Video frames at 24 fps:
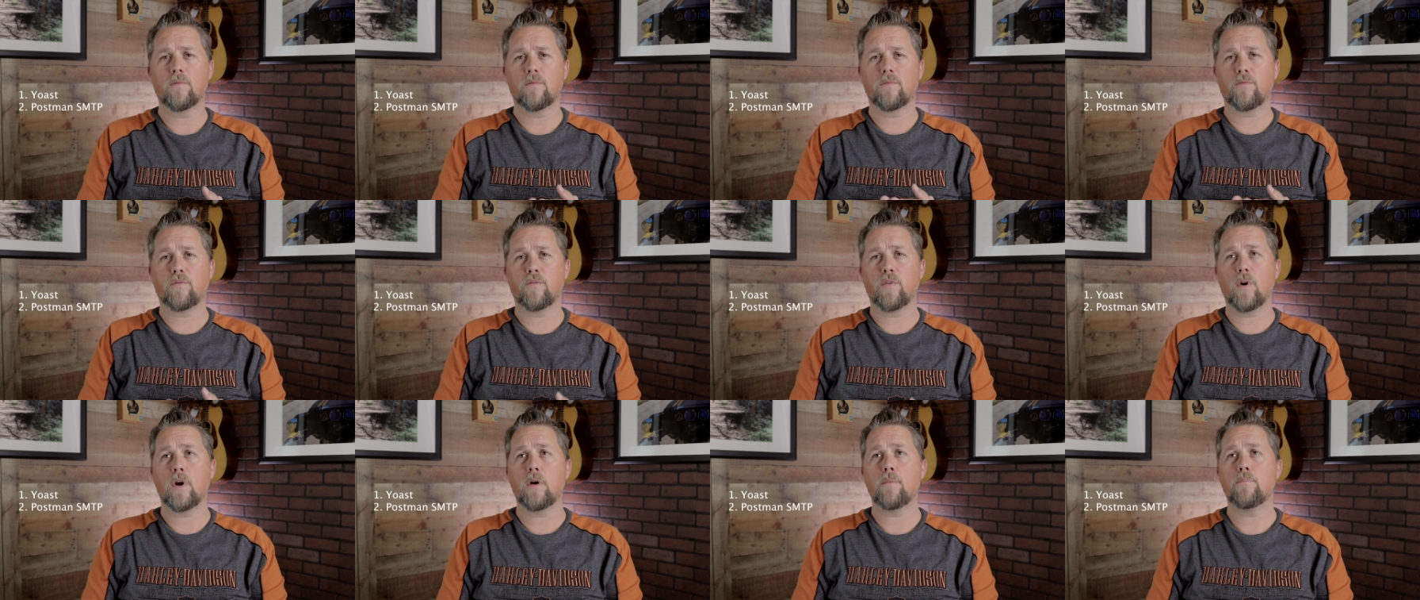
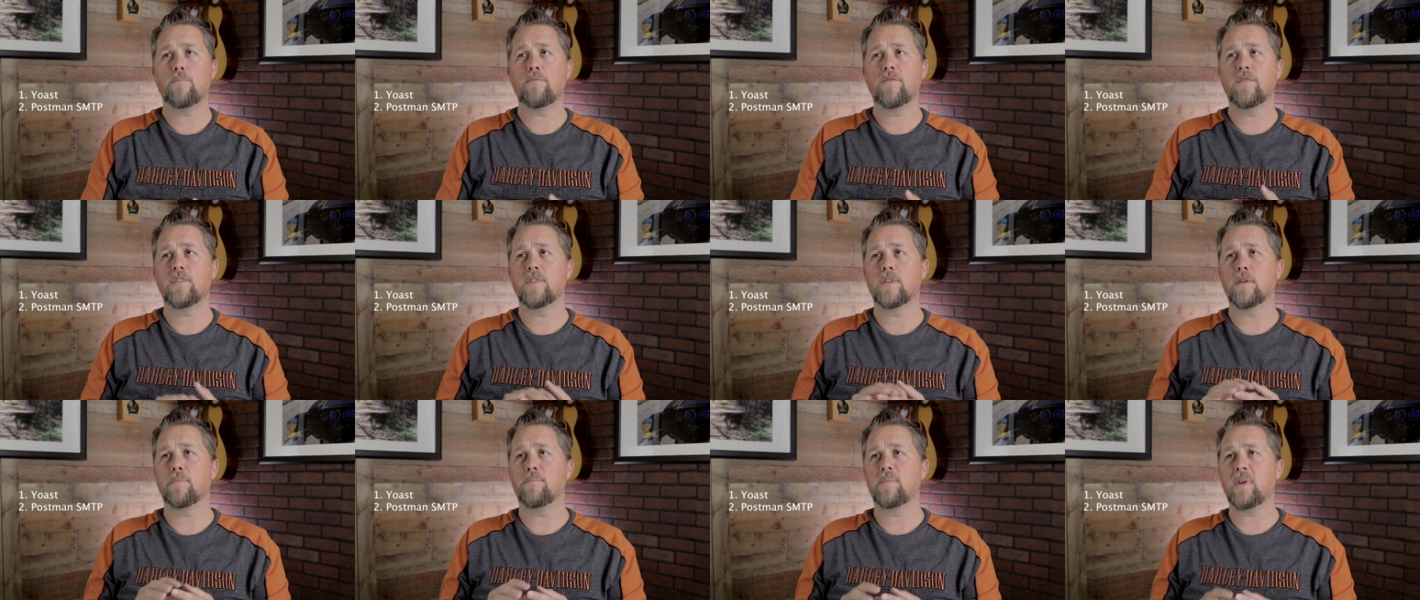
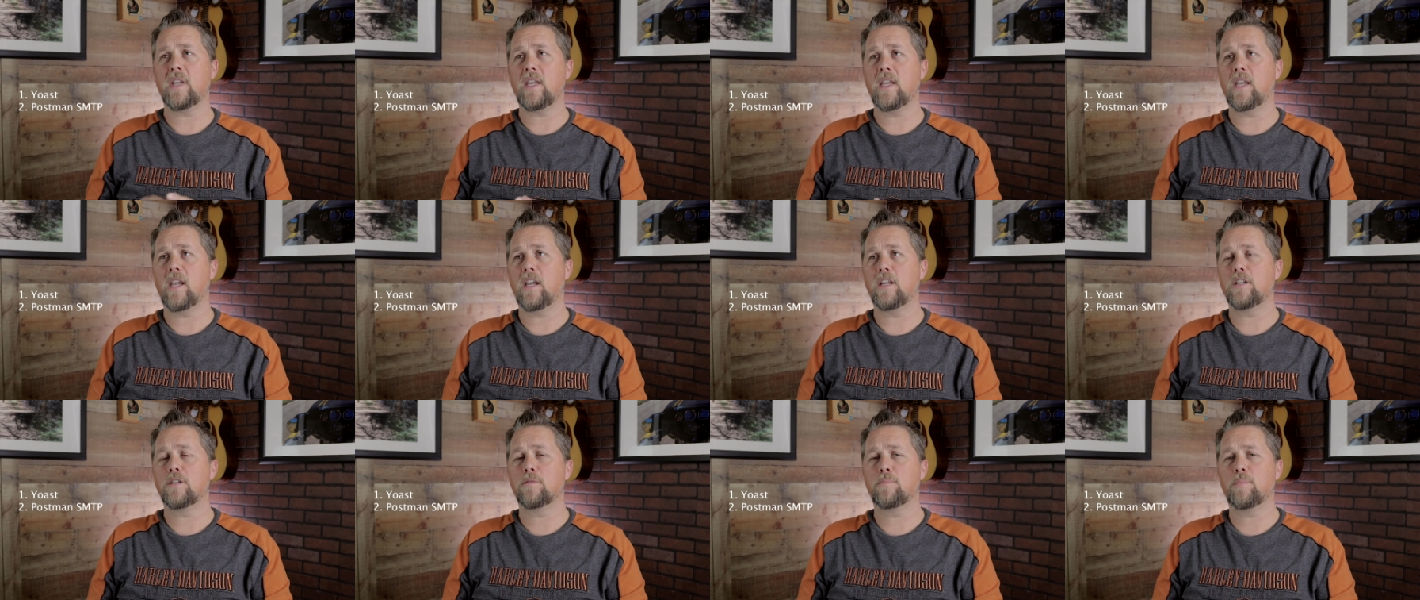from the
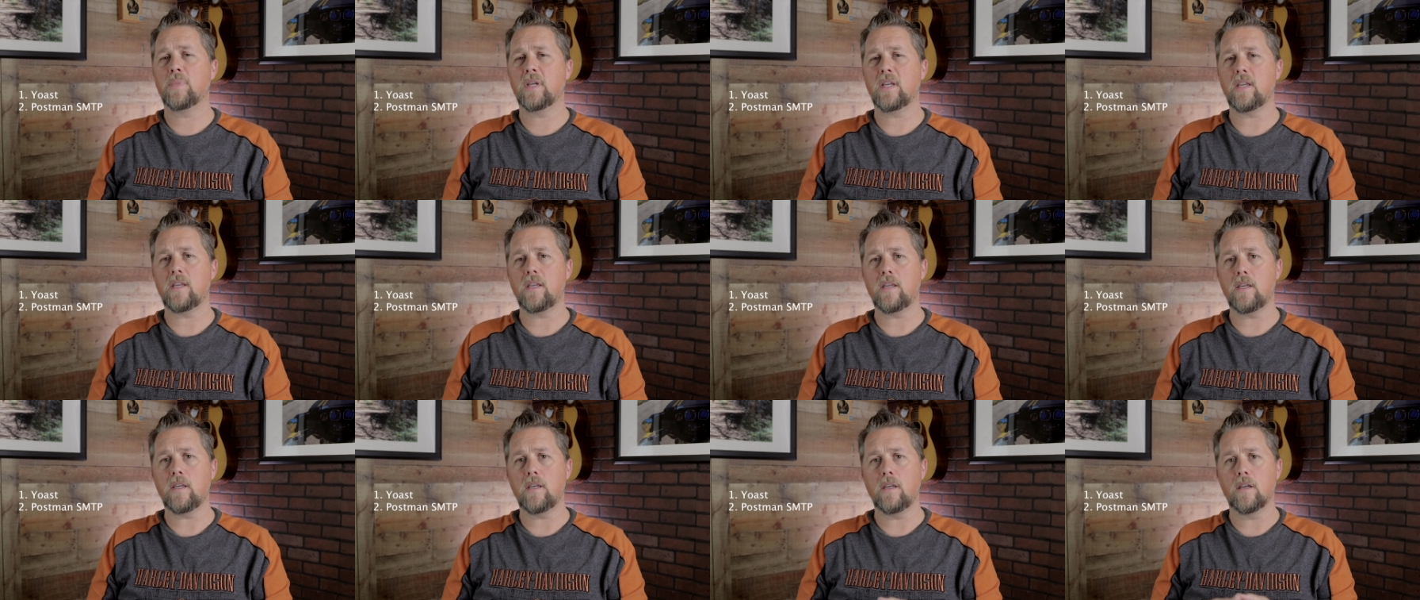
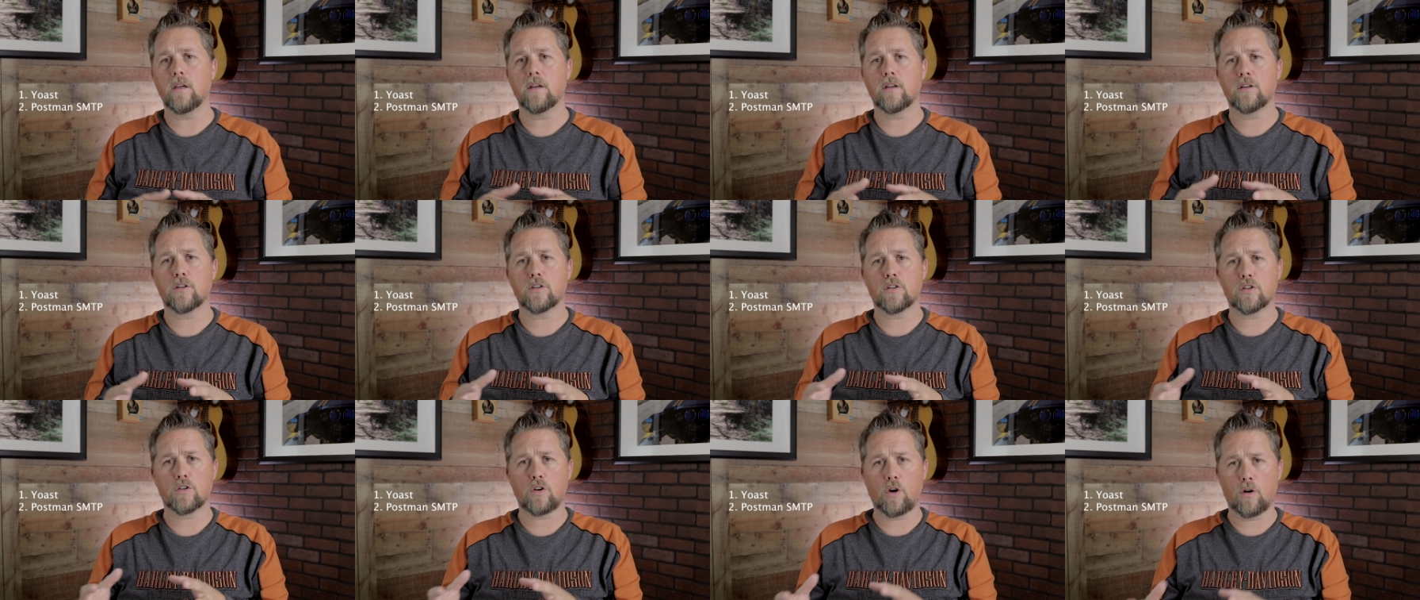PHP
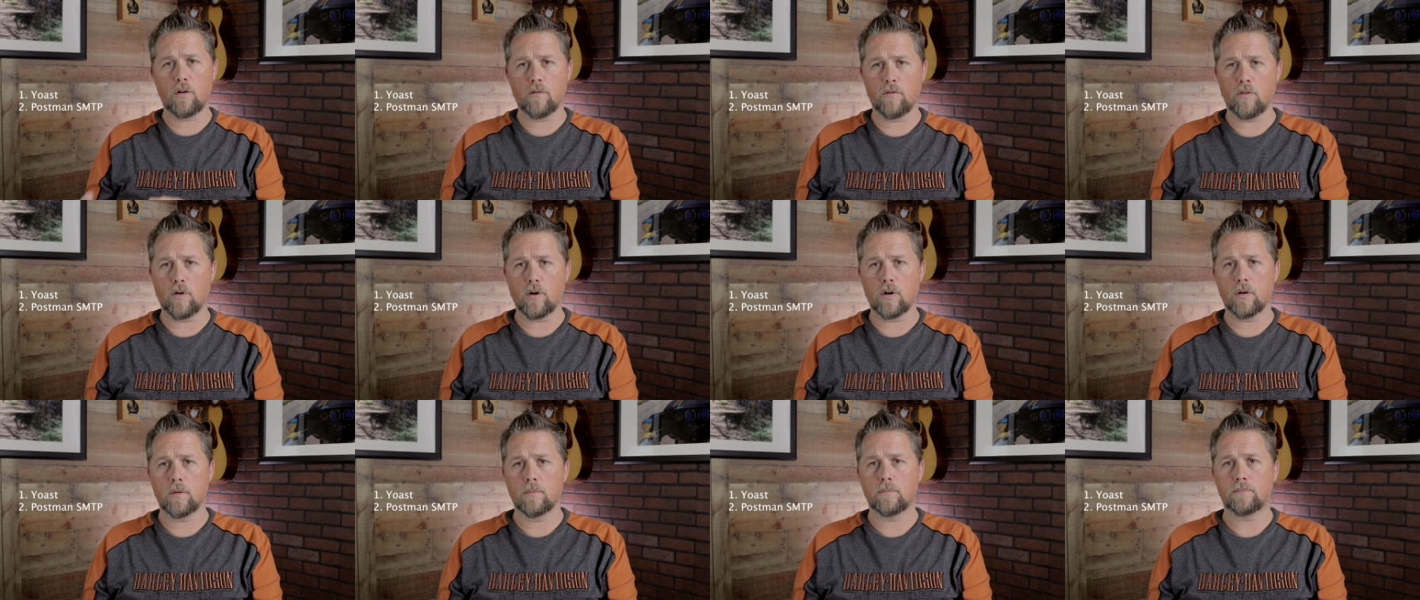
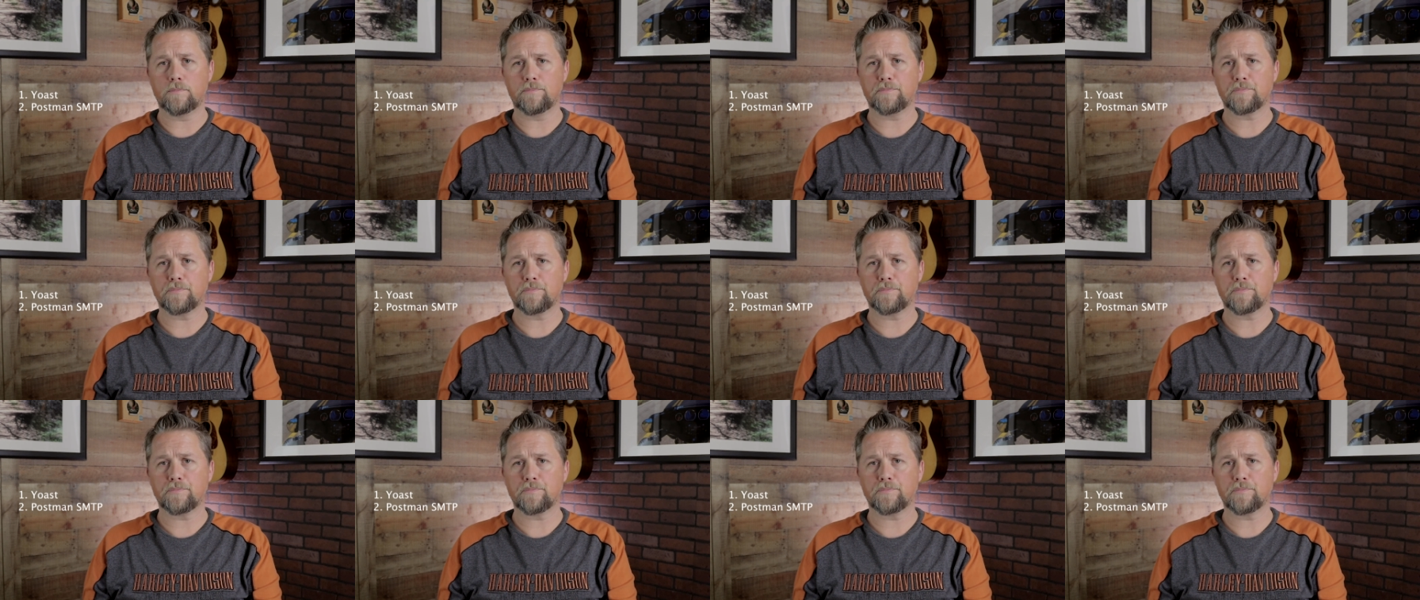server,